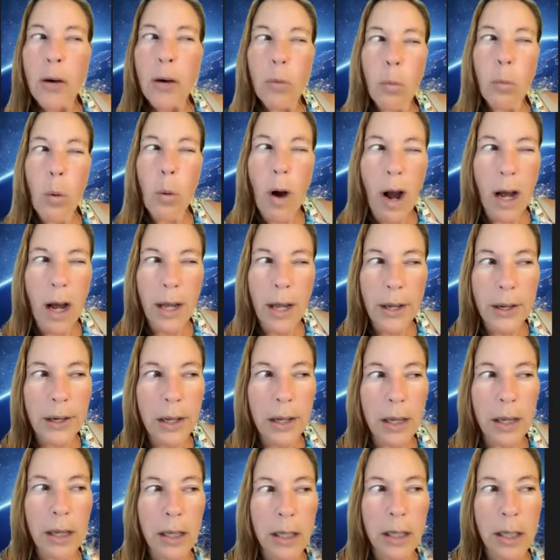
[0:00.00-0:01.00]

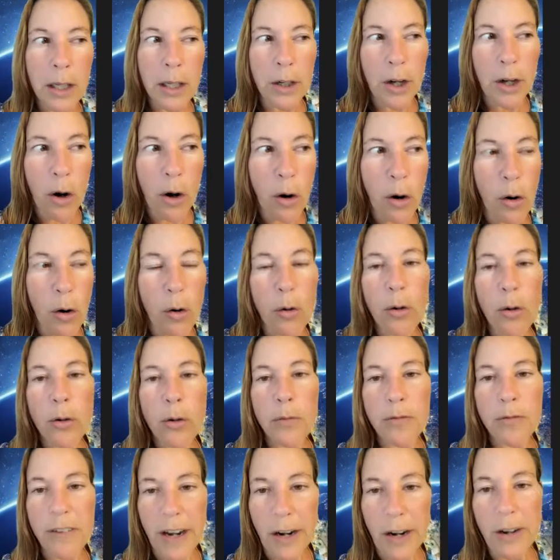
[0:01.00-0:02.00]
one you know
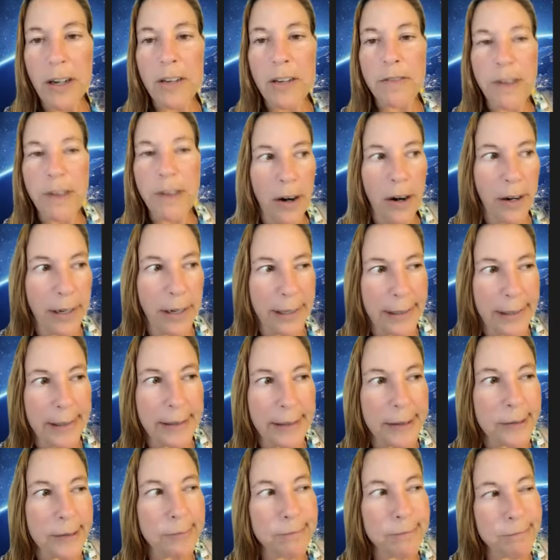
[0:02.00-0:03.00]
very
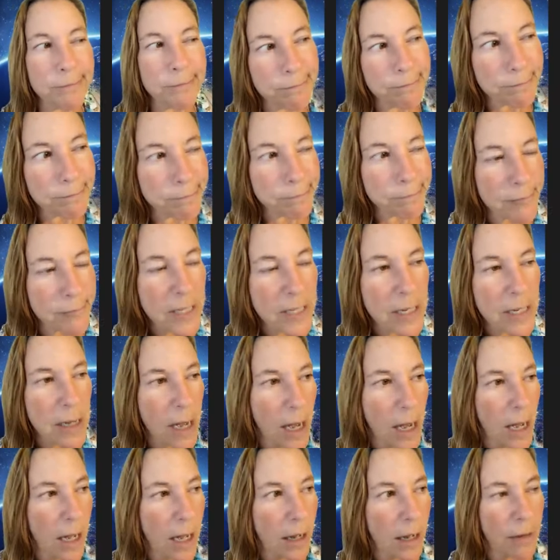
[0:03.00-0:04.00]
very
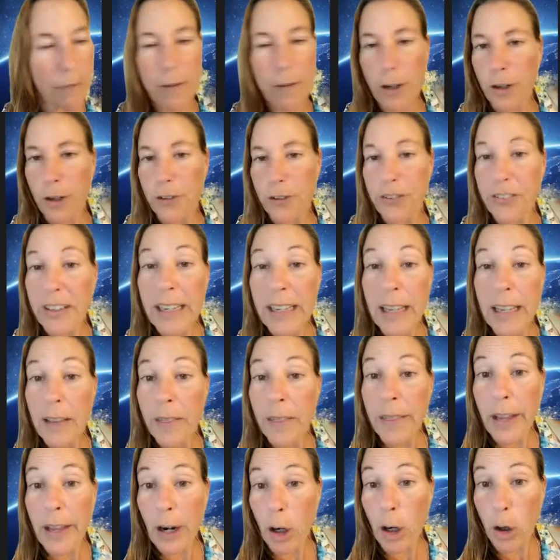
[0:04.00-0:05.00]
uh versed
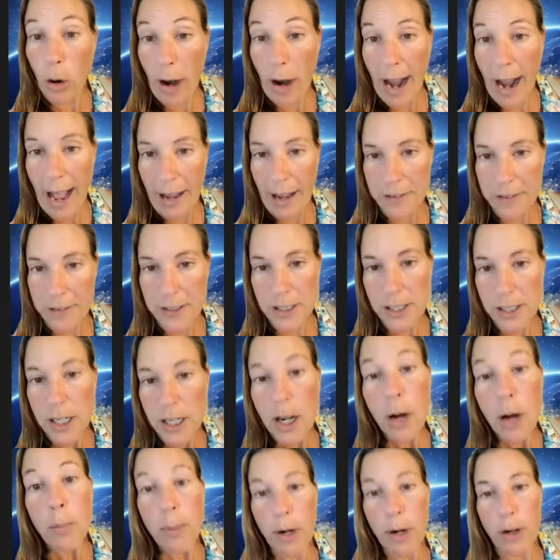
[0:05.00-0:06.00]
in their craft
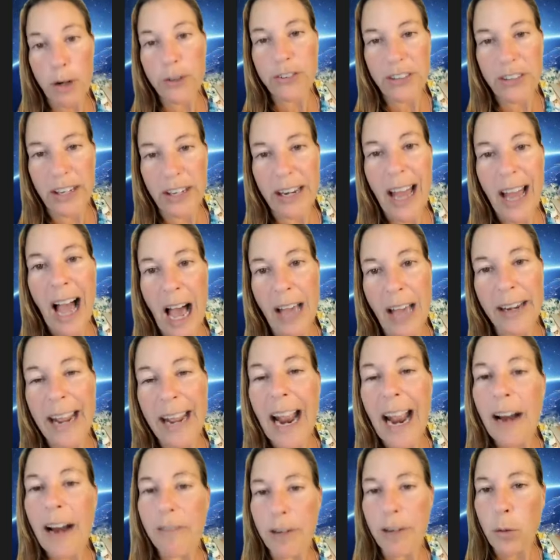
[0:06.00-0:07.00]
person
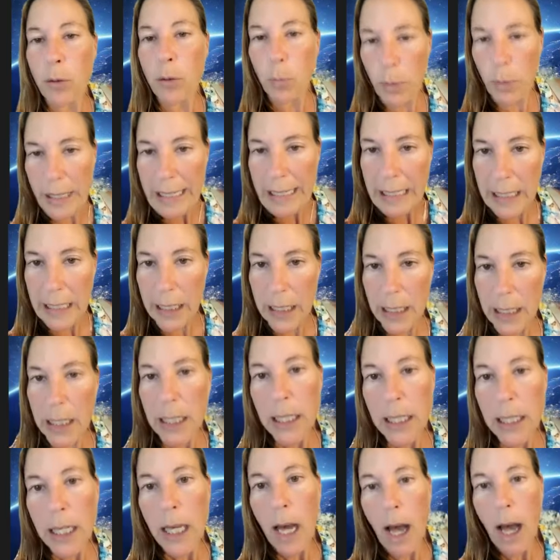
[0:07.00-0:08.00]
on every week
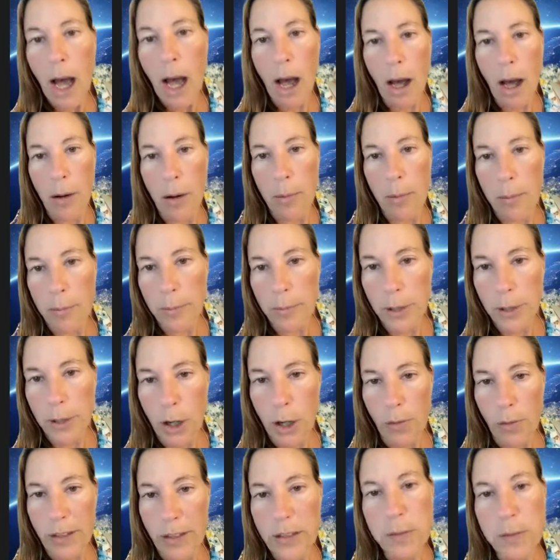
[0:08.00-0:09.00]
nice. um you
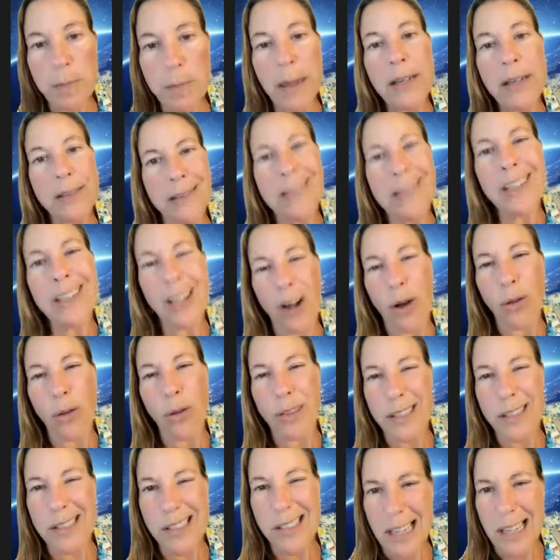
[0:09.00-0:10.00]
know that's been you know
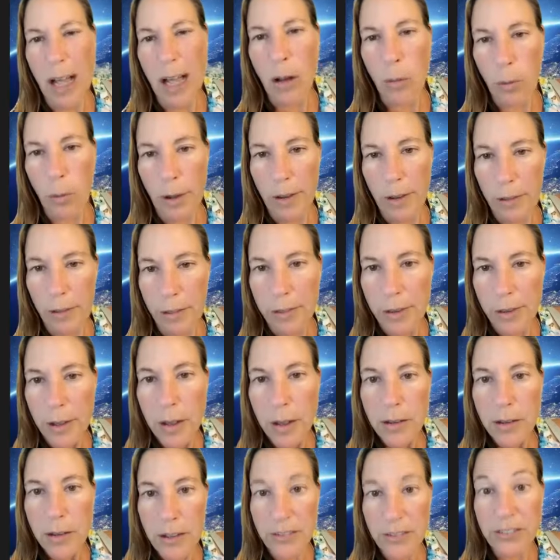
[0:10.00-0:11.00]
that's dealt with
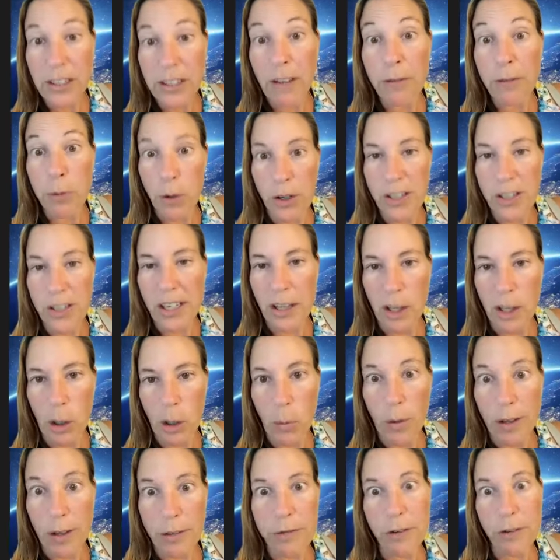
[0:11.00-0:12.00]
the stuff we're
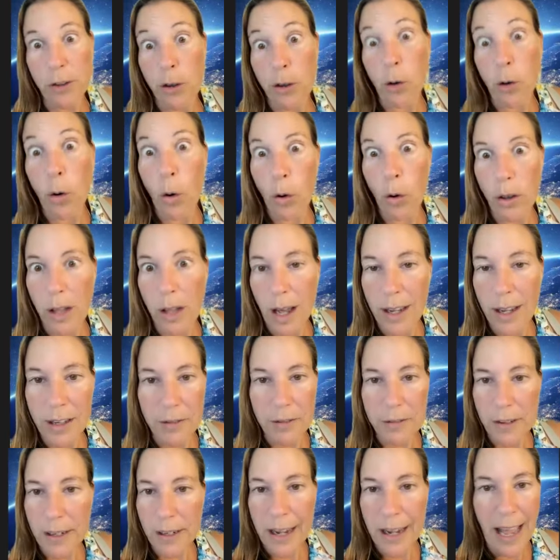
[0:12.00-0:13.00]
dealing with for their whole
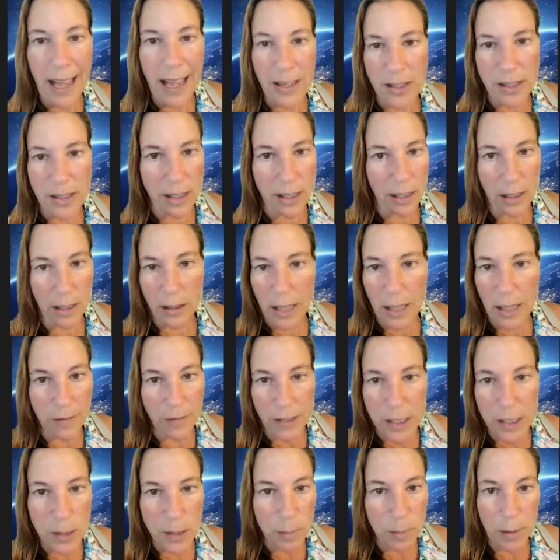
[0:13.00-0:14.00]
life and has yep. like a lot
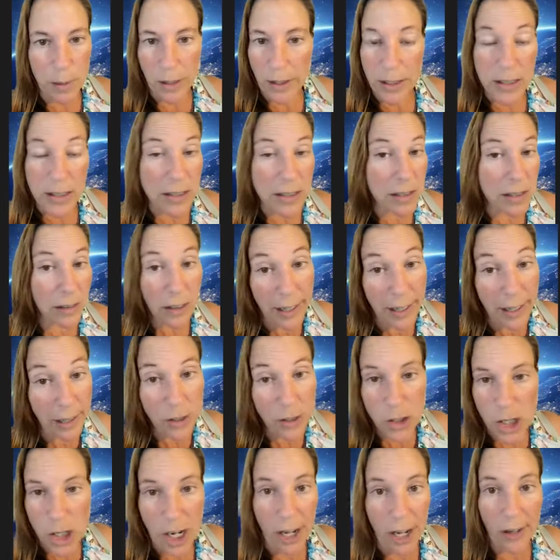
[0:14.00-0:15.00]
of experience to
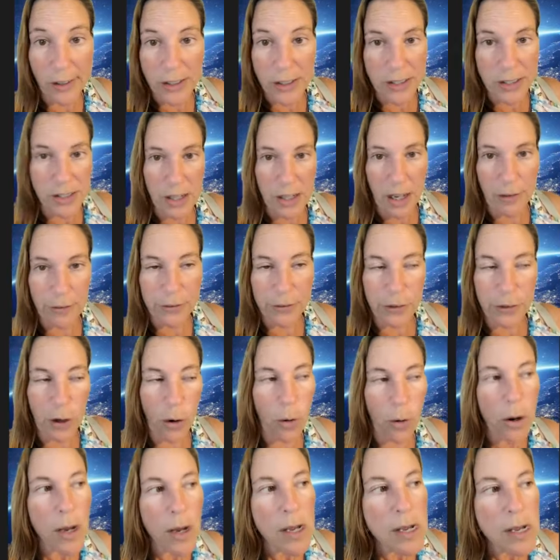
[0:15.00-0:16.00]
like share and stuff.
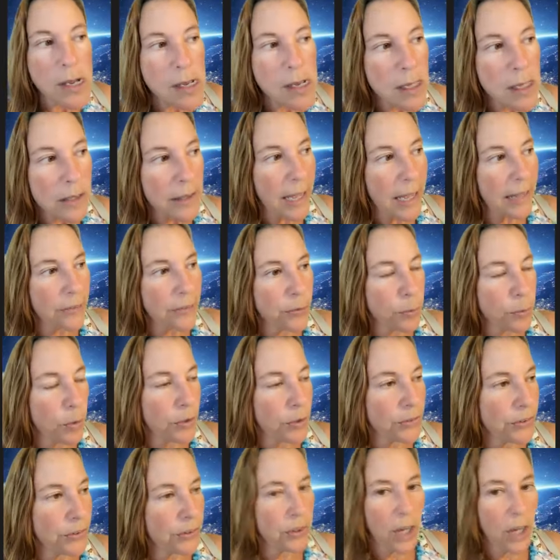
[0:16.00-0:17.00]
So yeah, that's
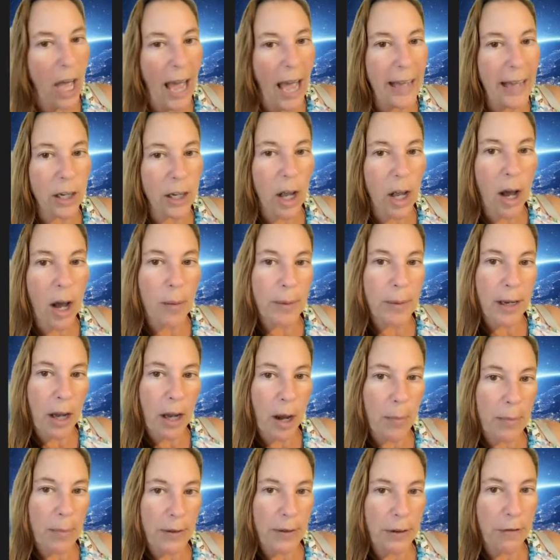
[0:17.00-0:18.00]
what's kind of coming
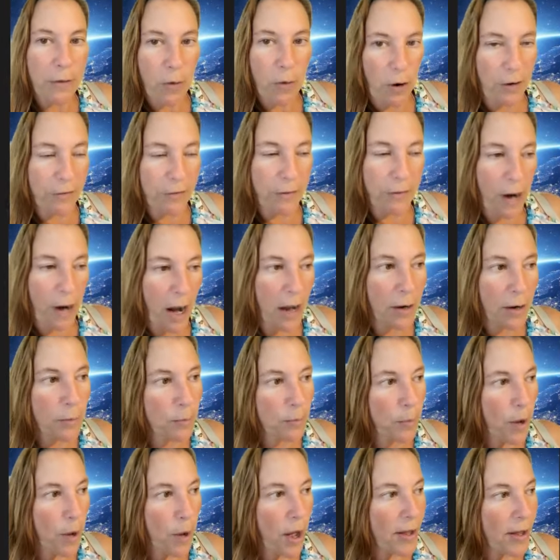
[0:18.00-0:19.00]
up in the
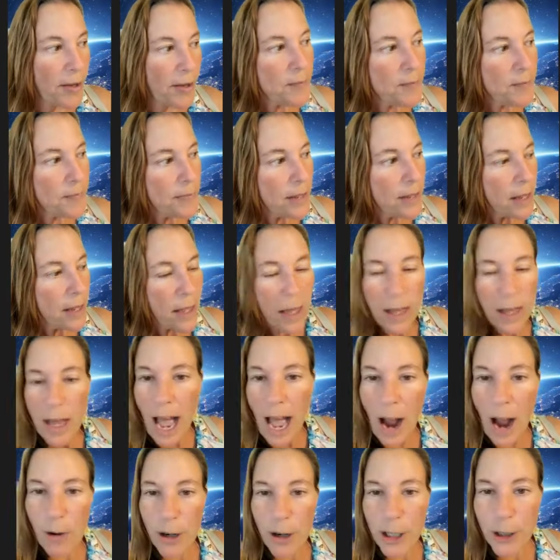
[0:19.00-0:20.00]
forefront. But
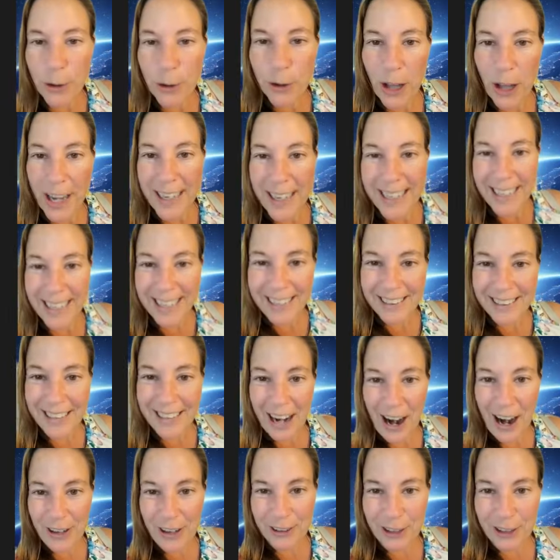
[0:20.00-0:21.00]
how are you liking
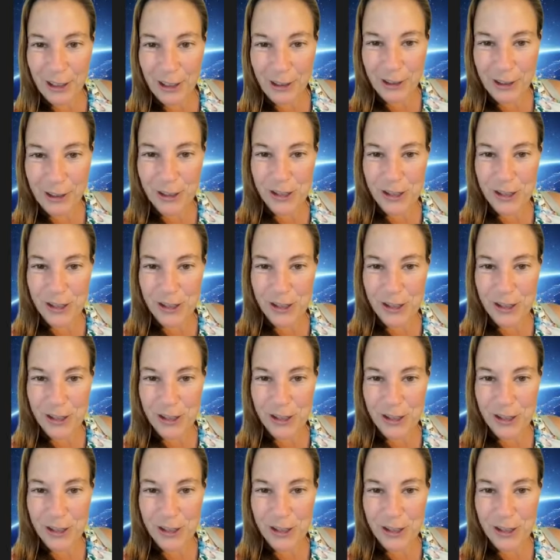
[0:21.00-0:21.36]
our little